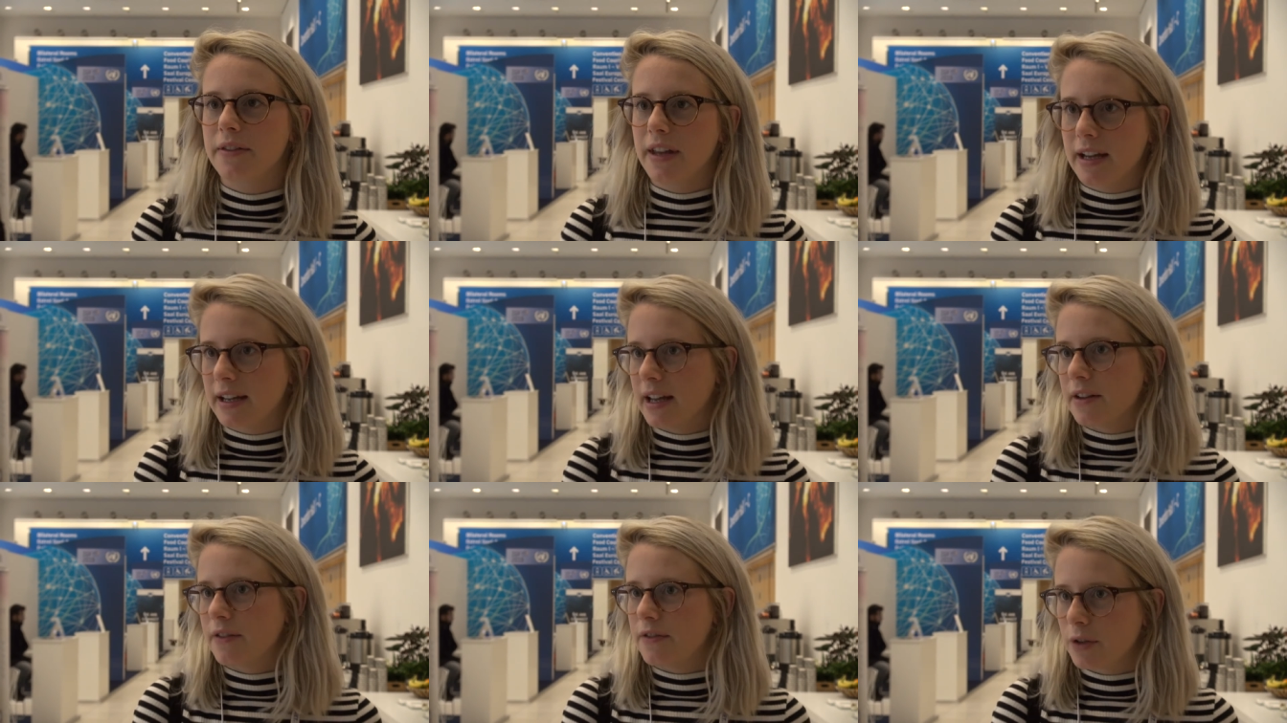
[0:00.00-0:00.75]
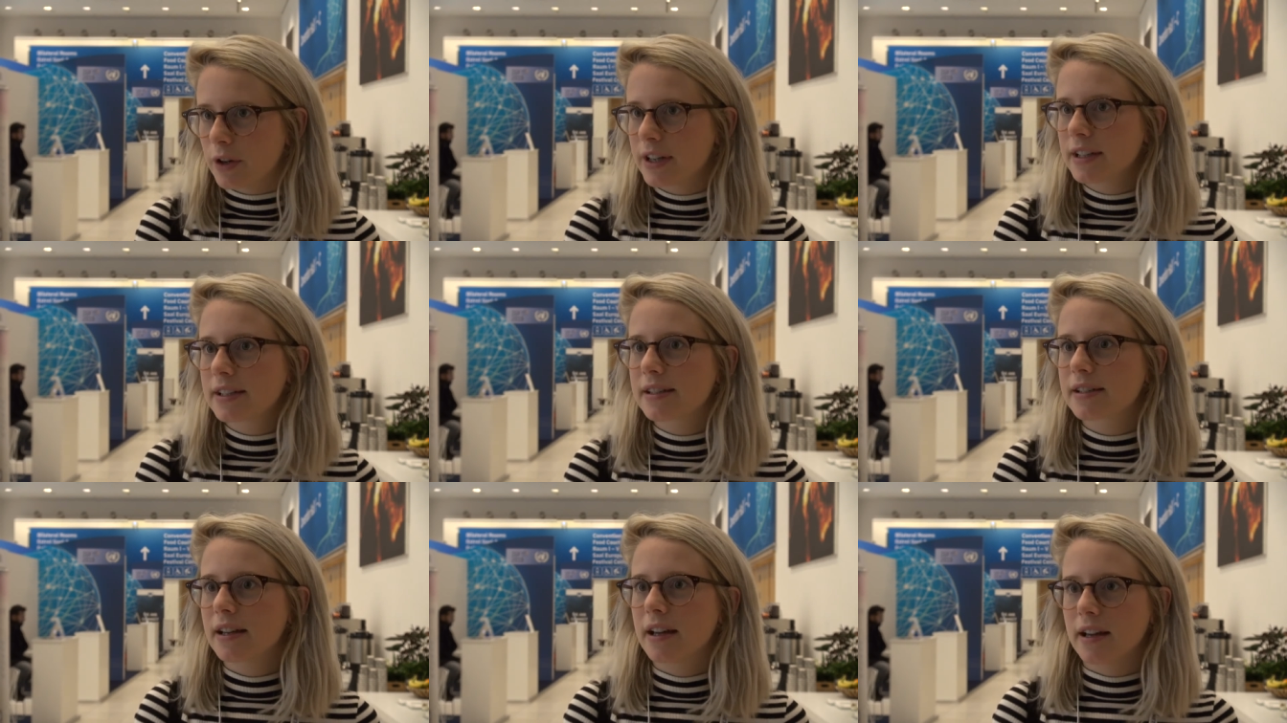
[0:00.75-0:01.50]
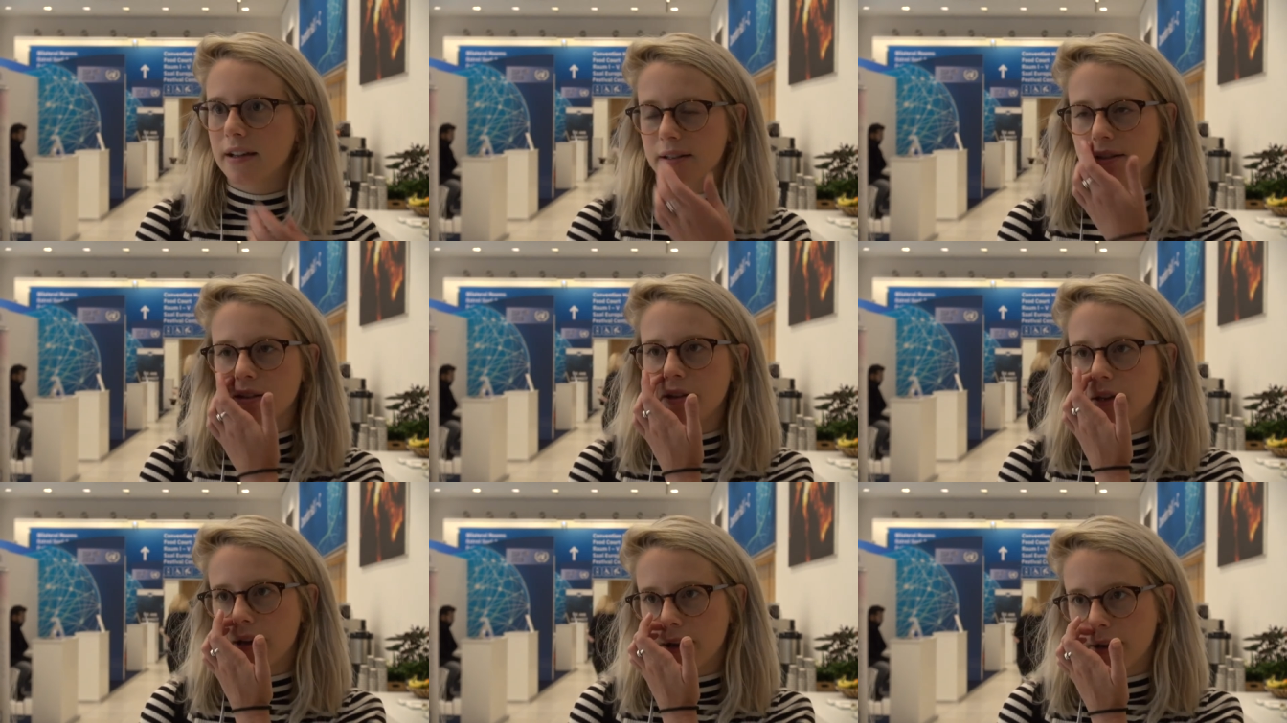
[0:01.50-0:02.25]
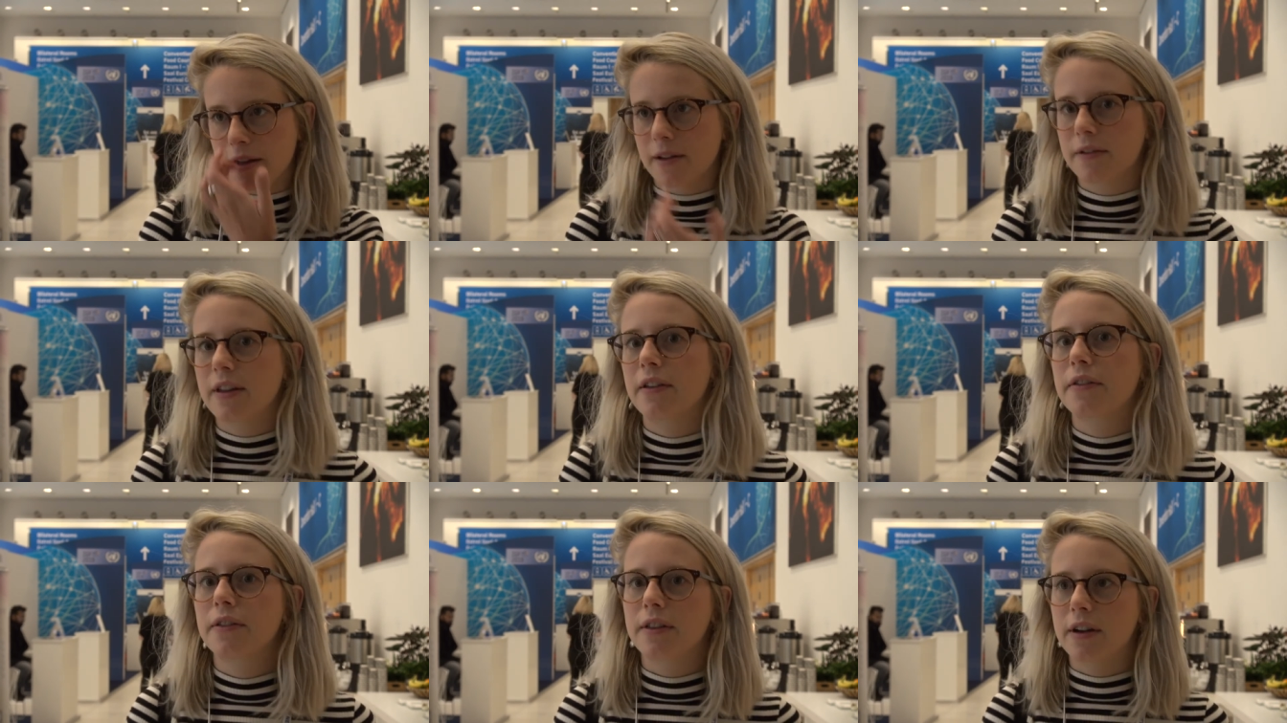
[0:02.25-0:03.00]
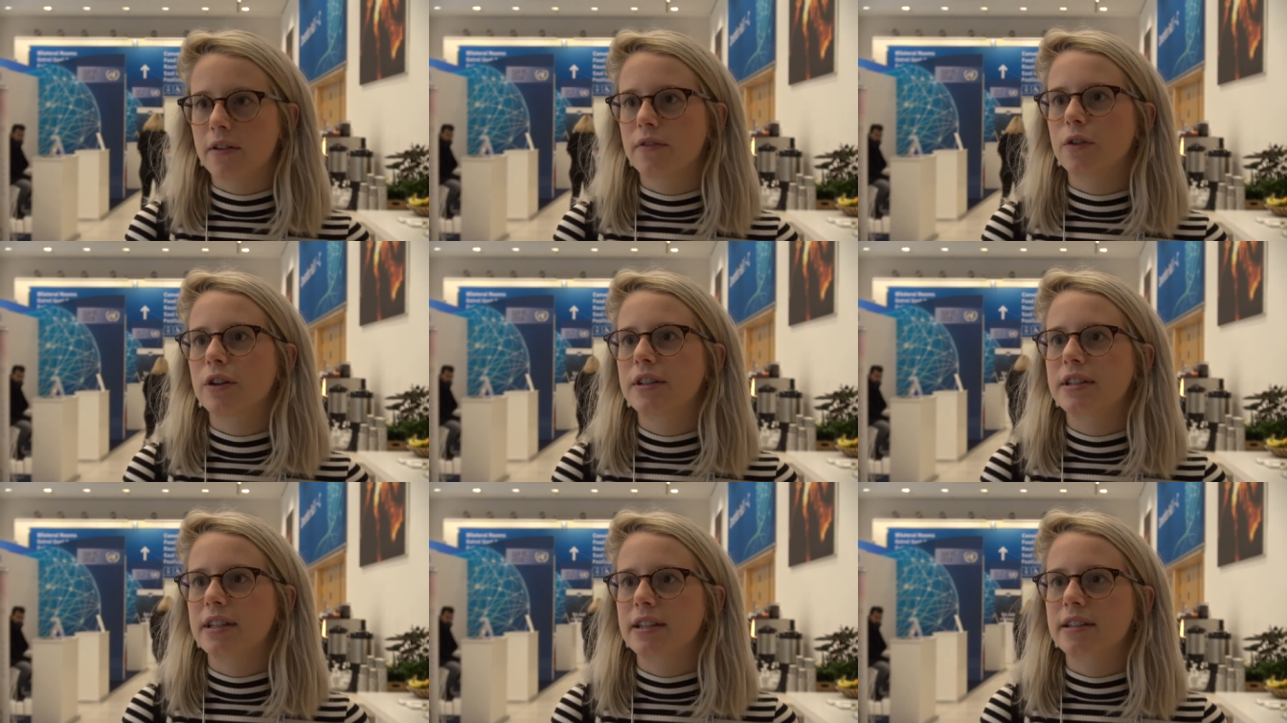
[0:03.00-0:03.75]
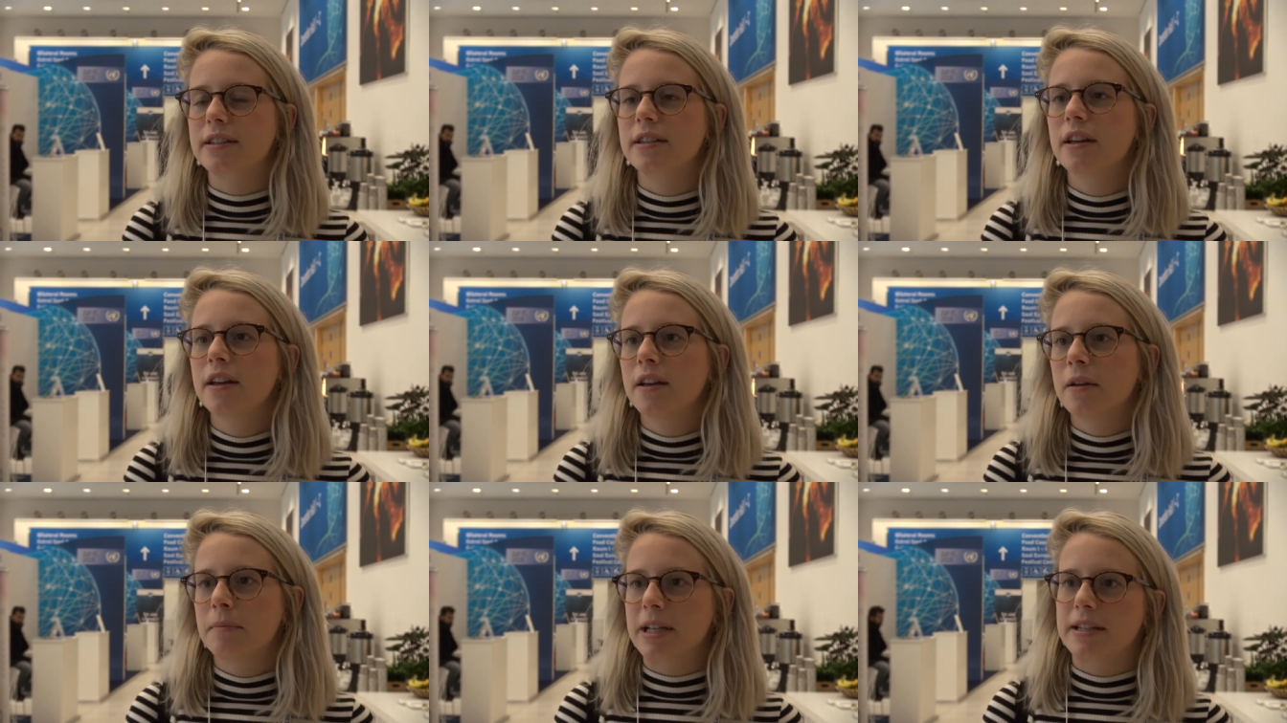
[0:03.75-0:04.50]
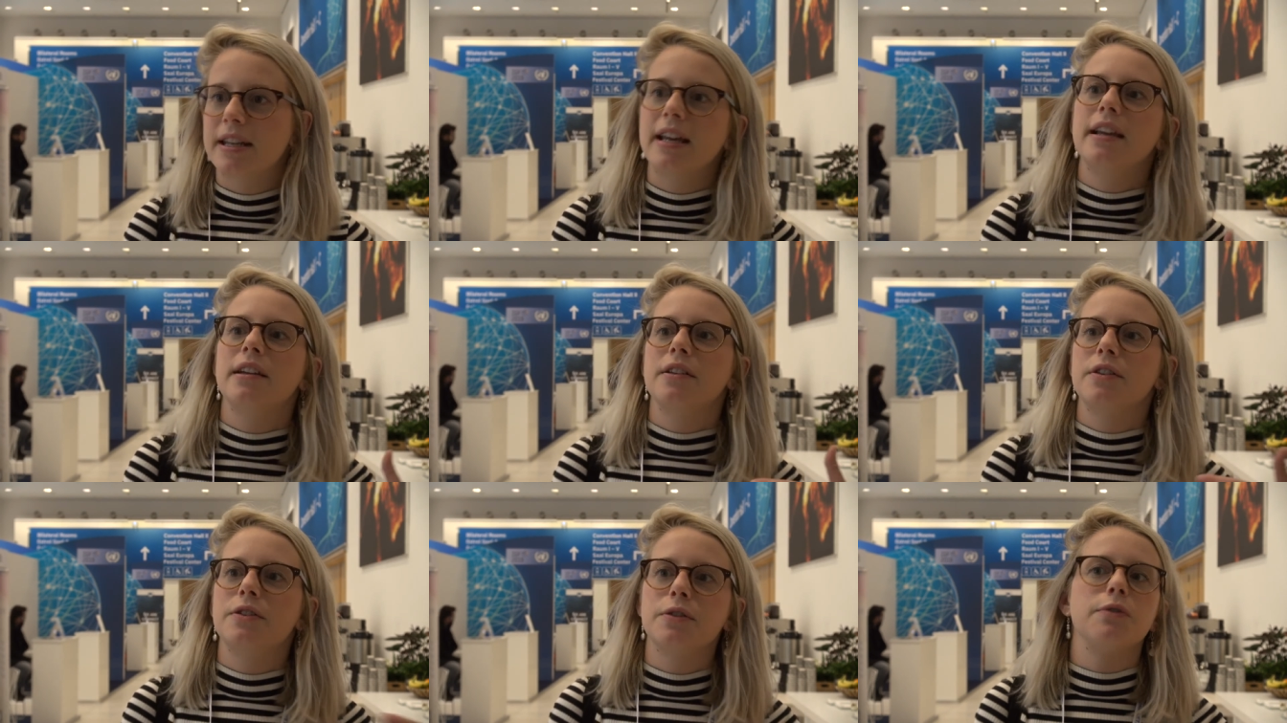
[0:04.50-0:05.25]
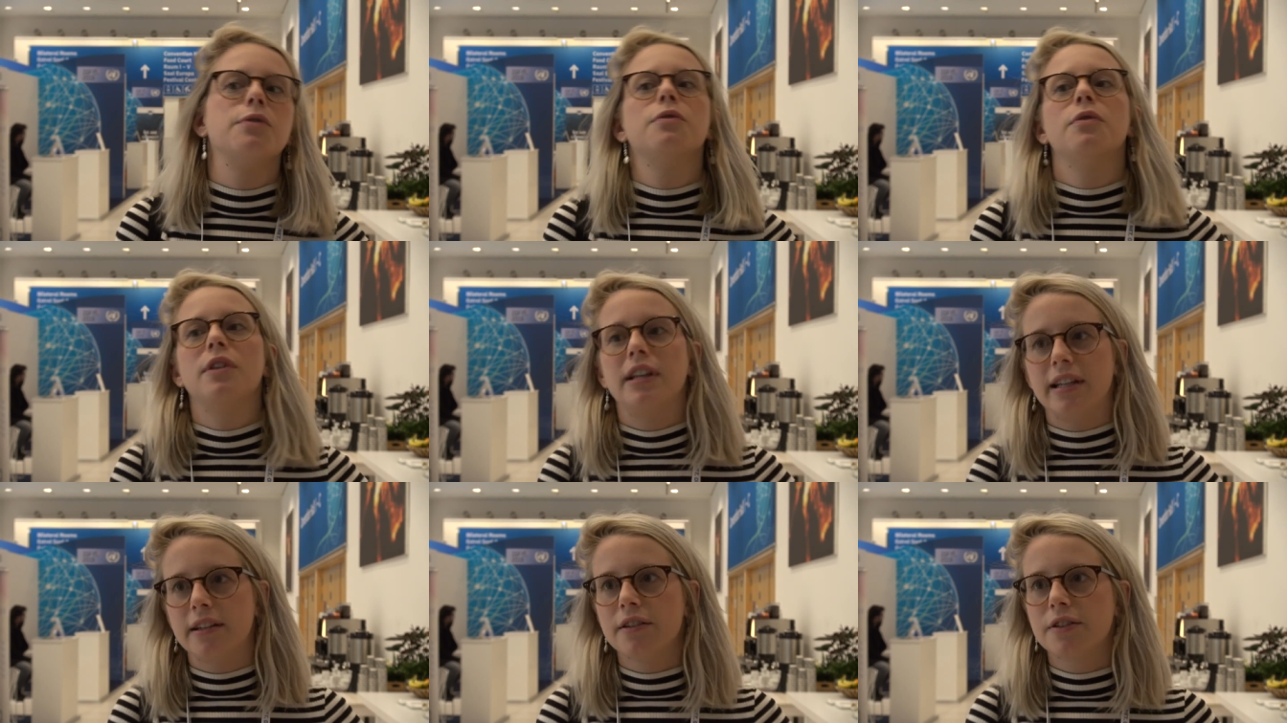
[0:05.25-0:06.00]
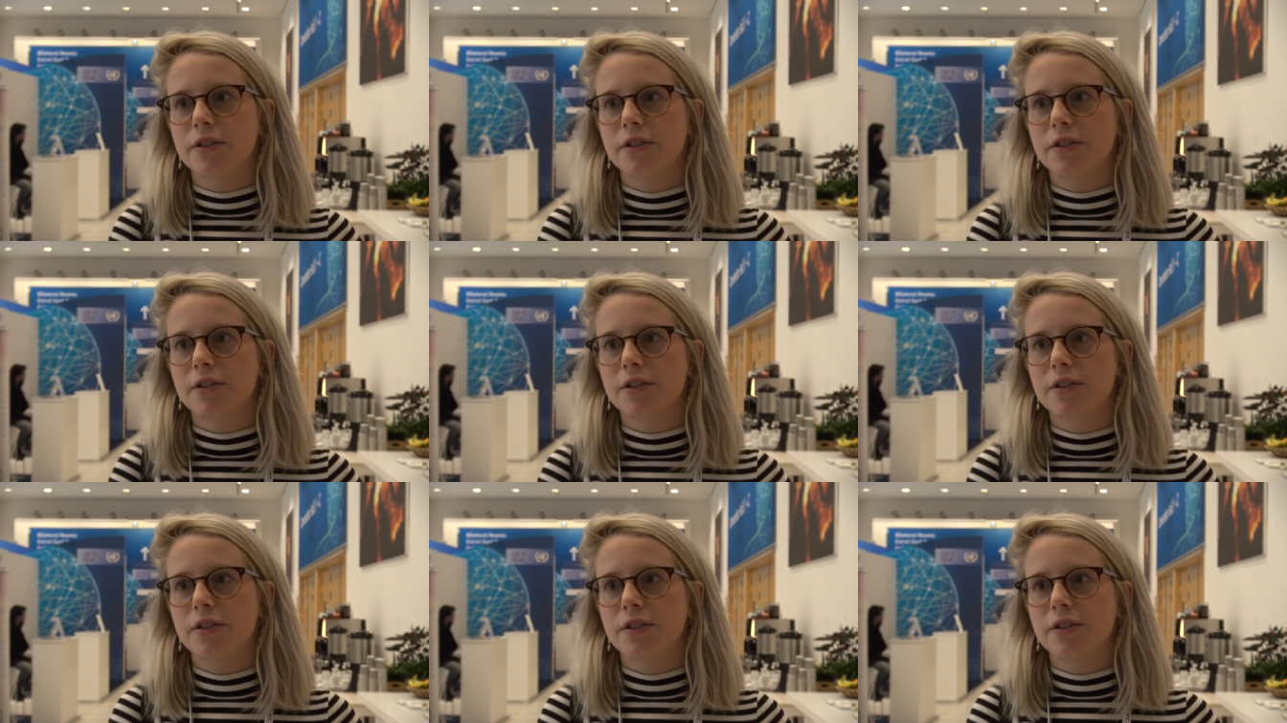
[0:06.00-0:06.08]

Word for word: they get a voice and uh, that their voice is being taken to leaders.